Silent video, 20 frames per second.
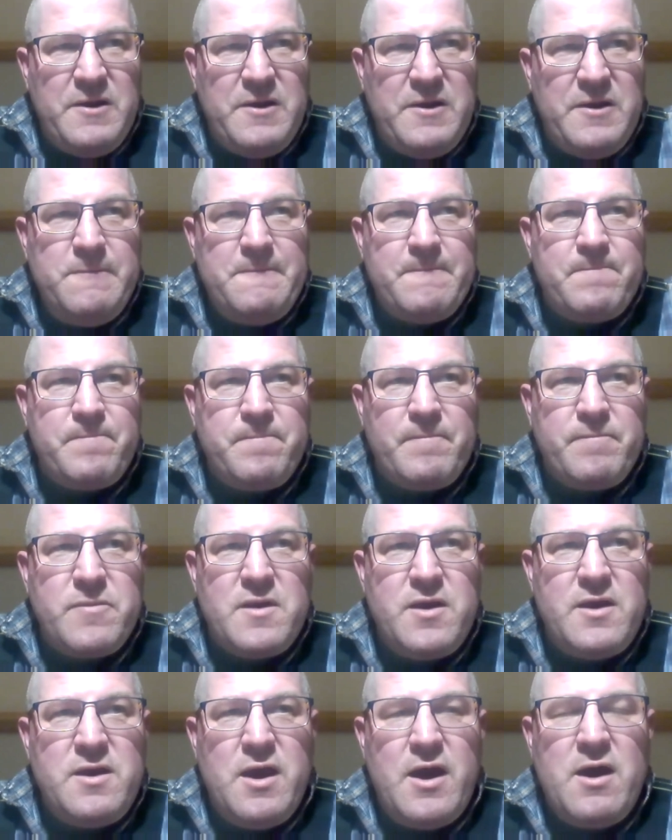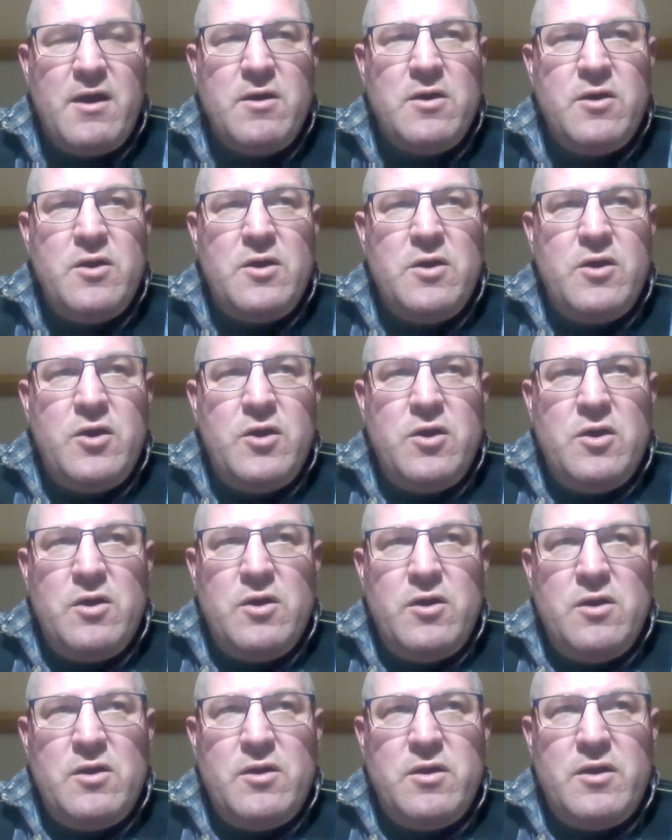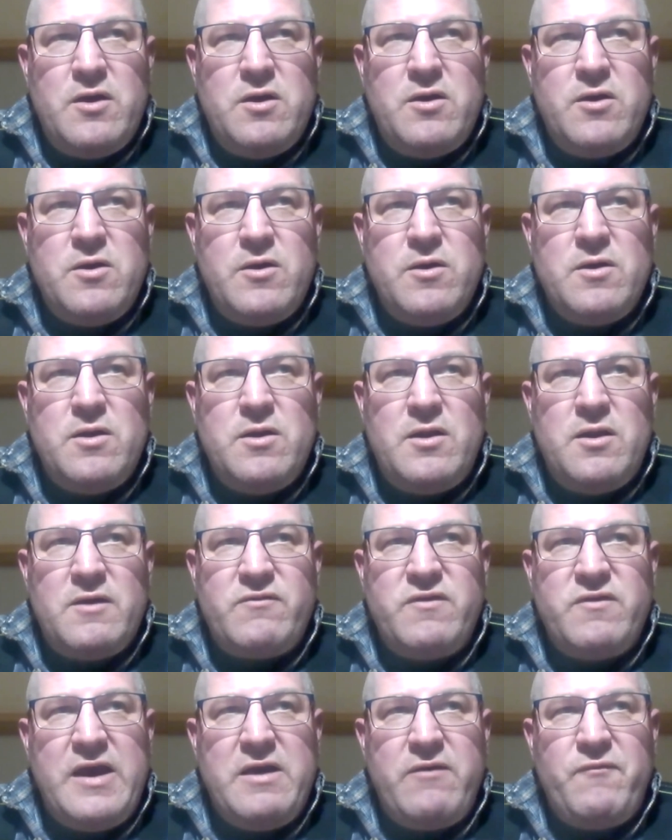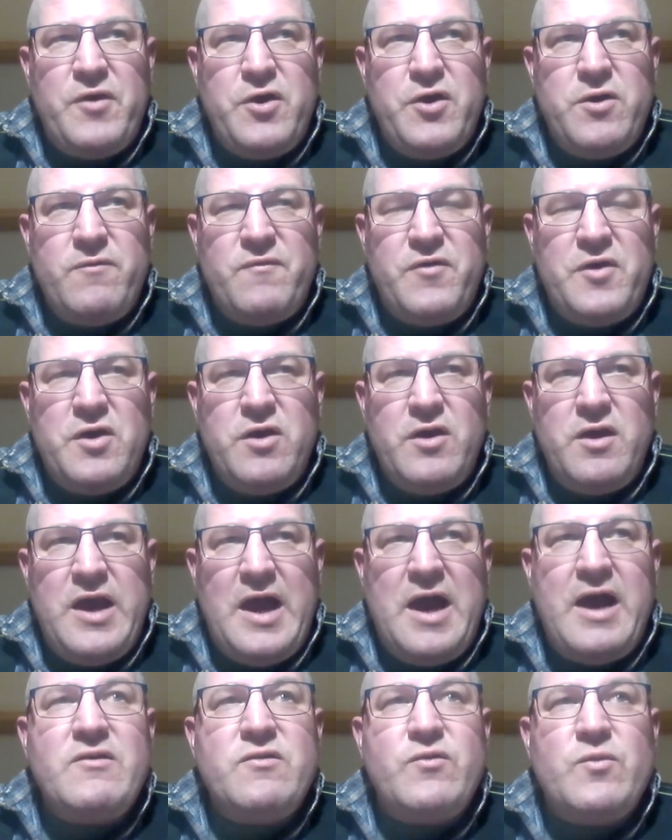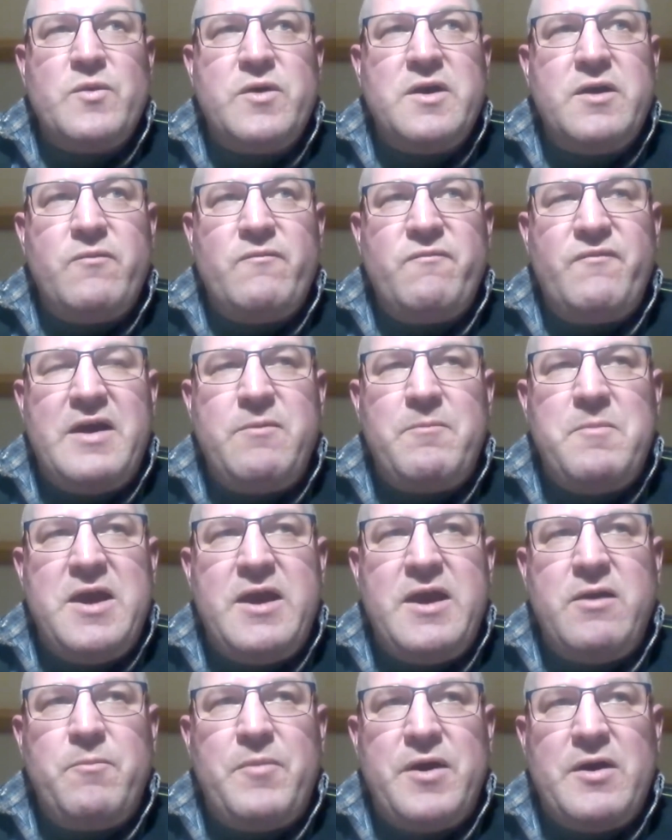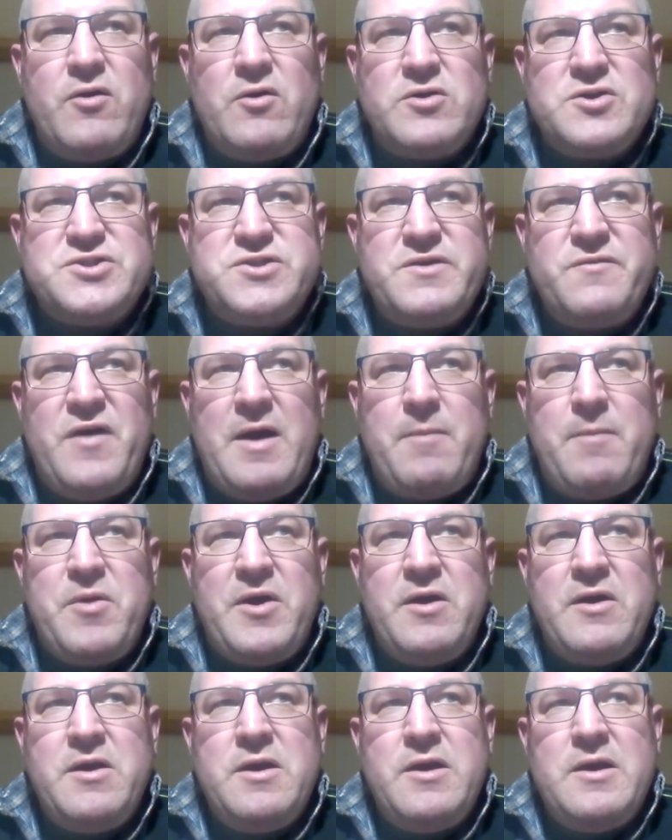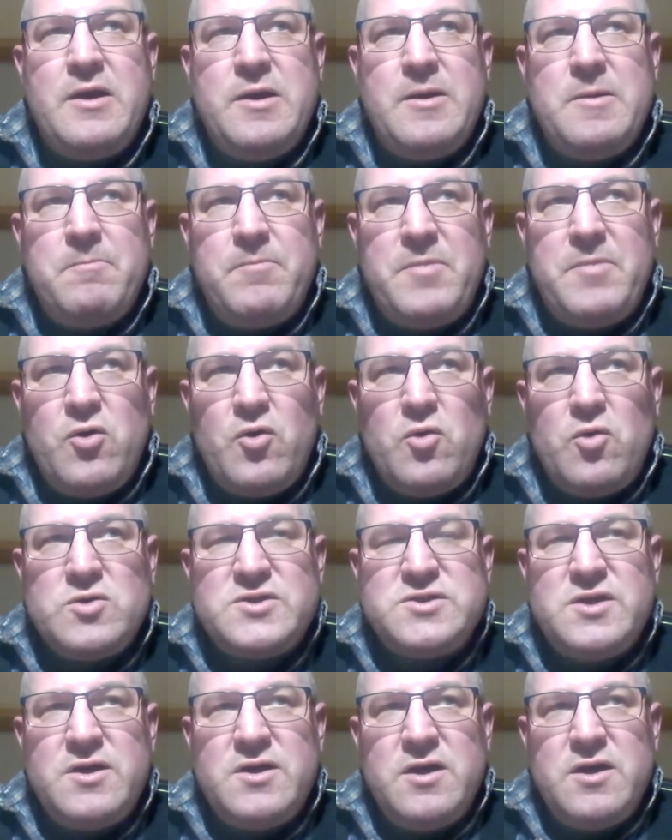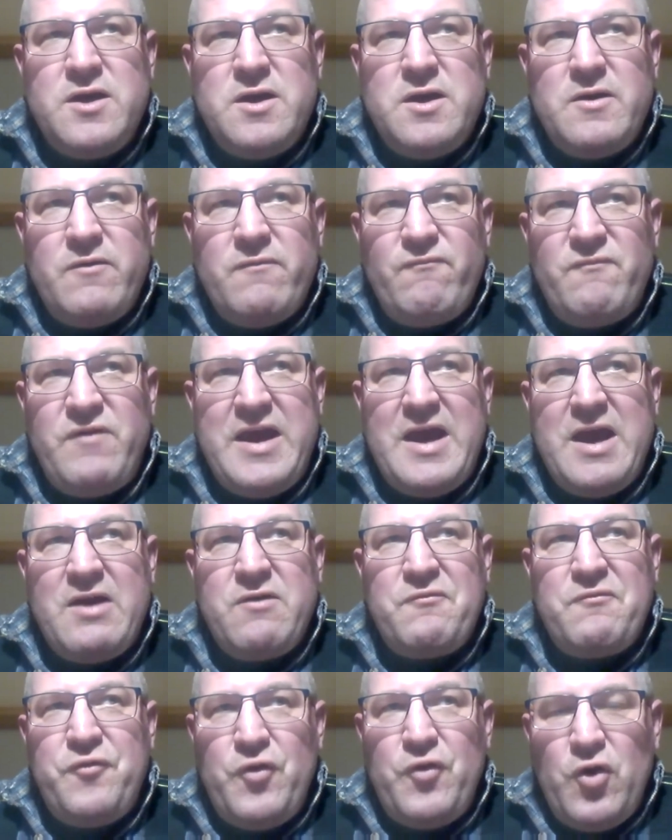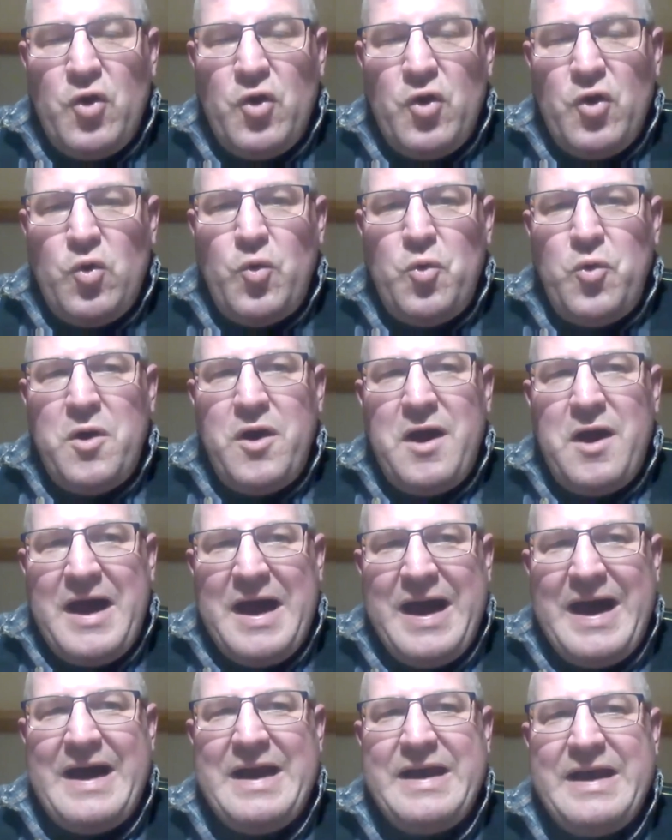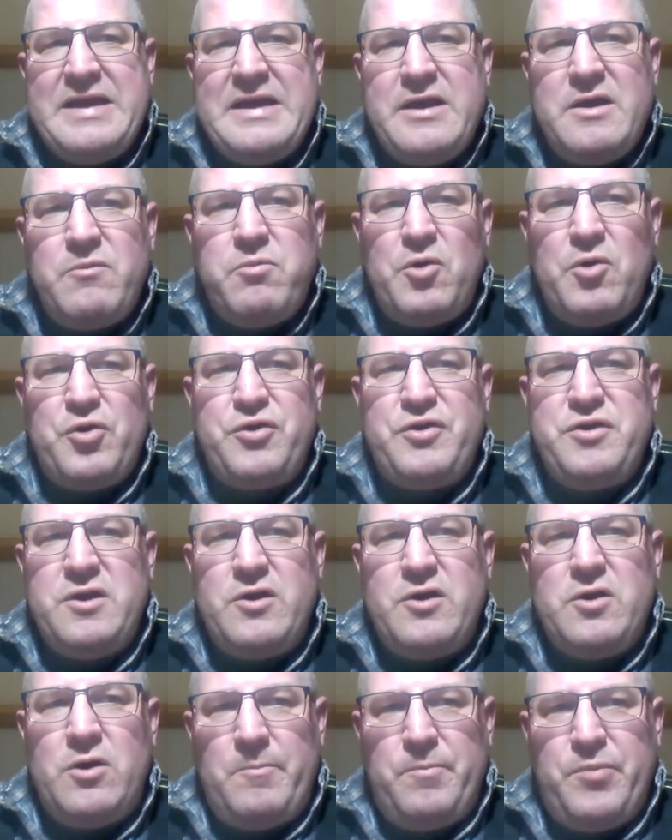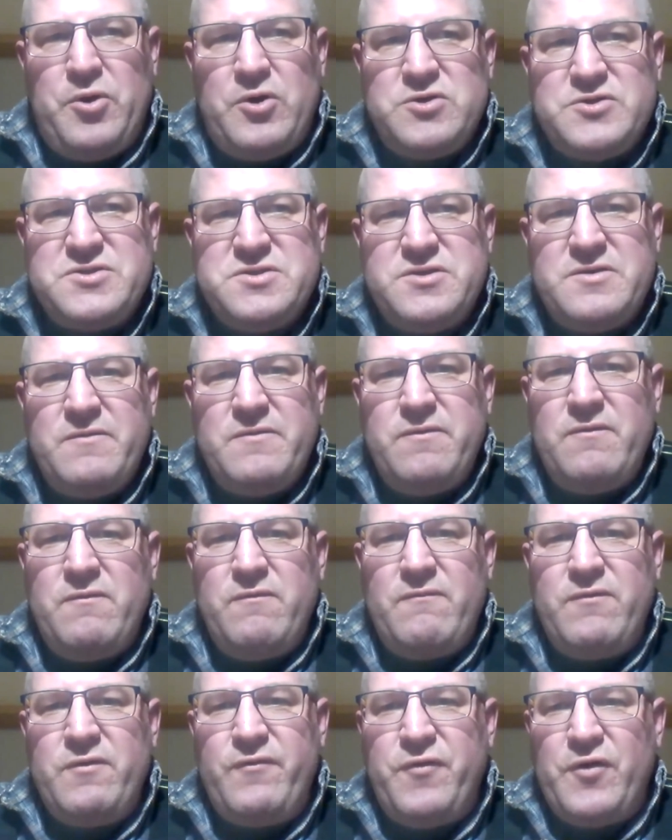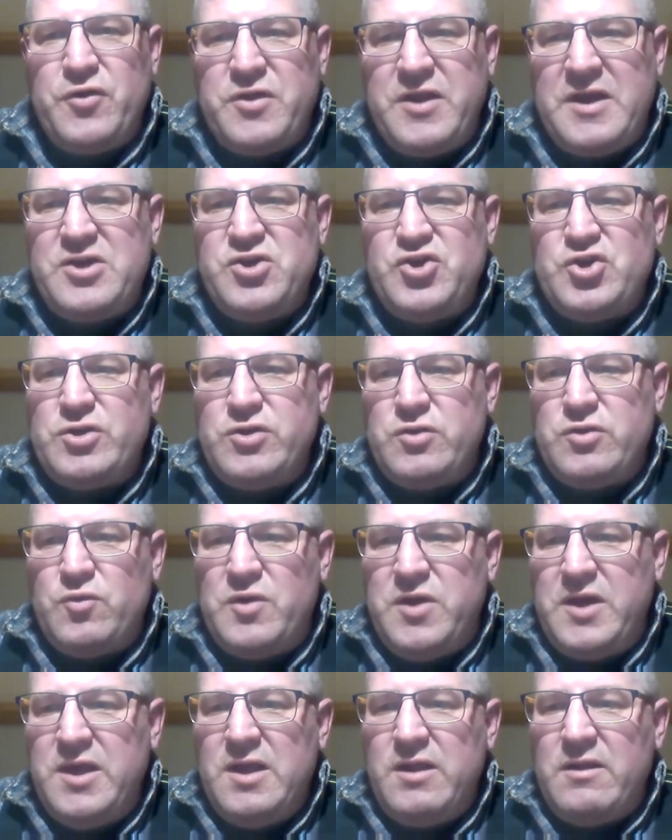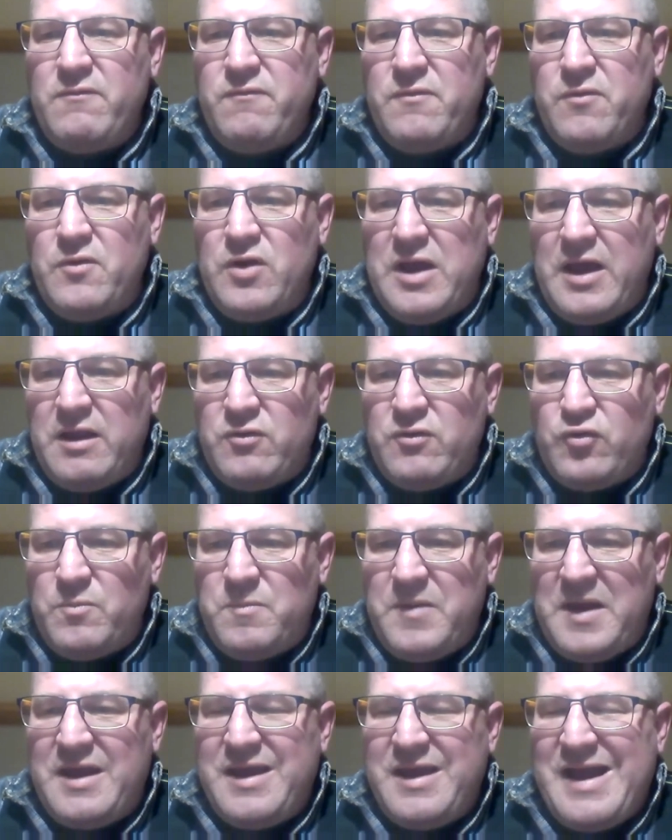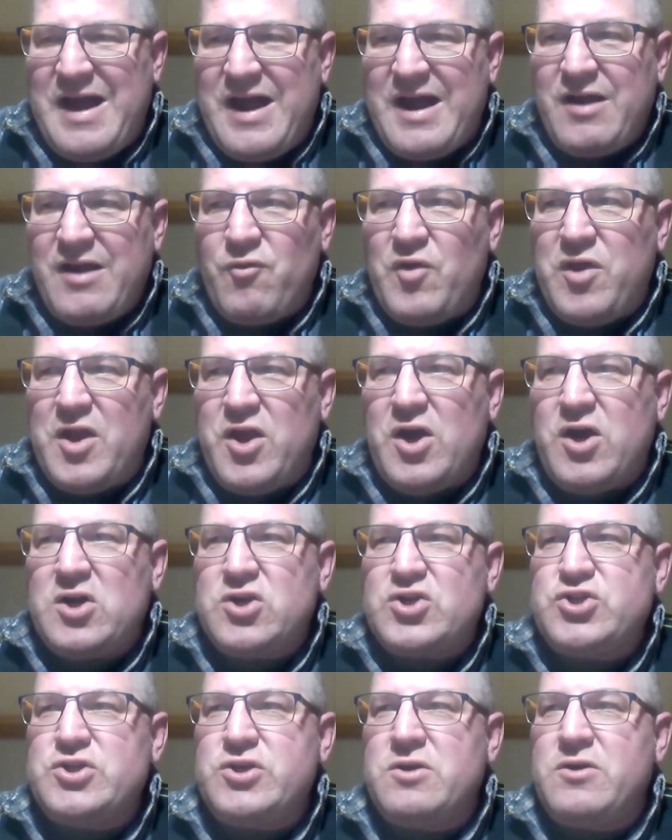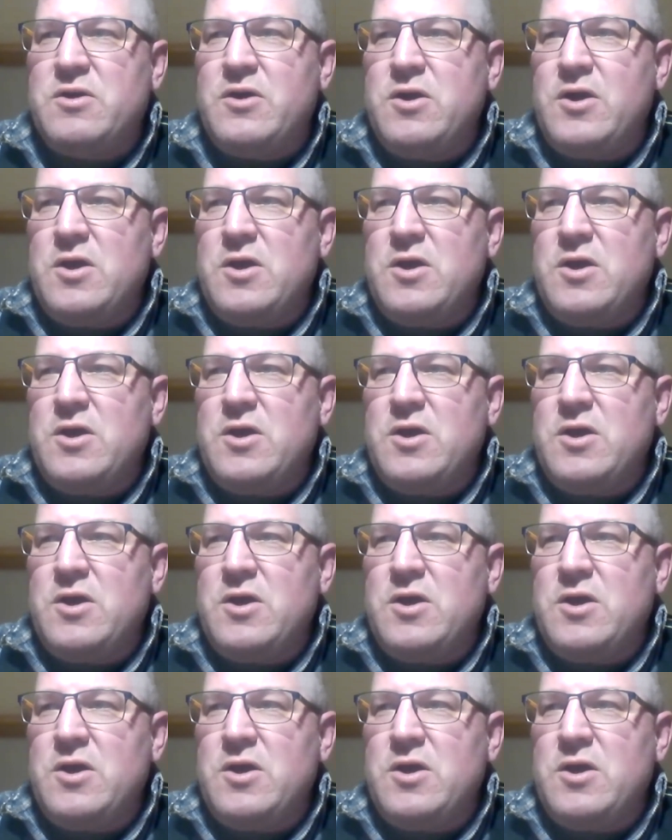let's say the guys where they make biology farming, because they have no high quality compost. the foundation to heal and to make agriculture